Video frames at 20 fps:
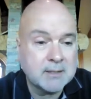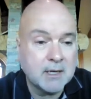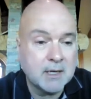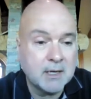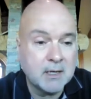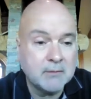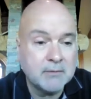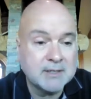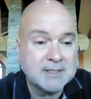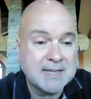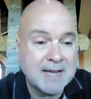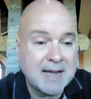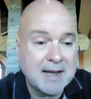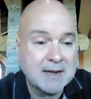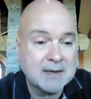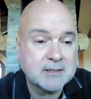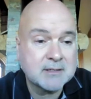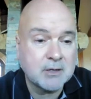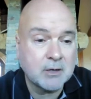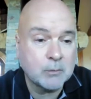of
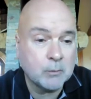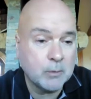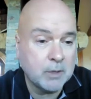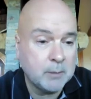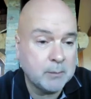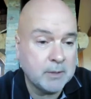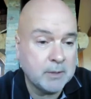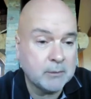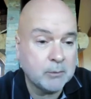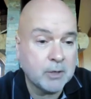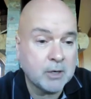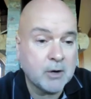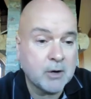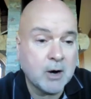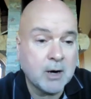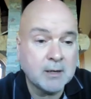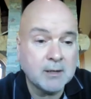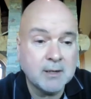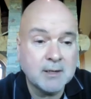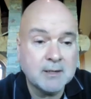attacks on women,
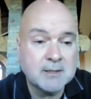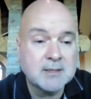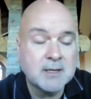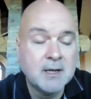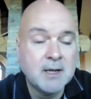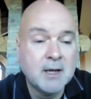regardless